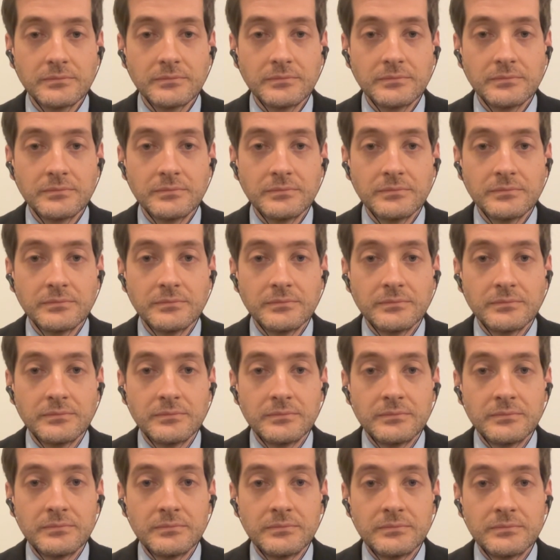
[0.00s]

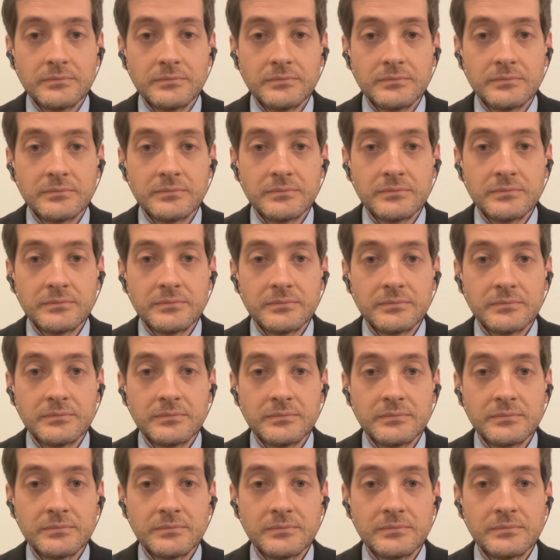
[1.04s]

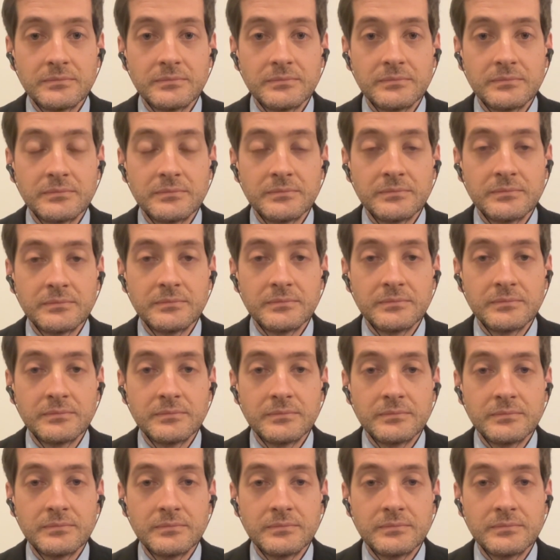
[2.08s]
The person shown says nothing.